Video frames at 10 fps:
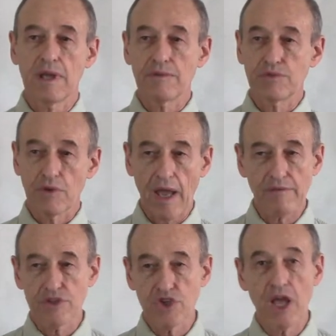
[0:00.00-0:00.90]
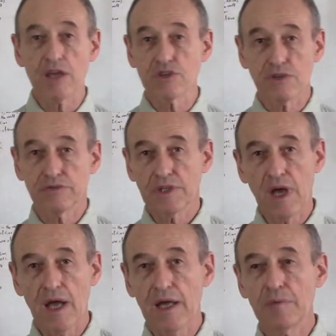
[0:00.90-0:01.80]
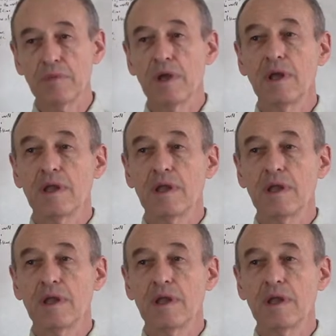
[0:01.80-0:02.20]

If you have a change of time,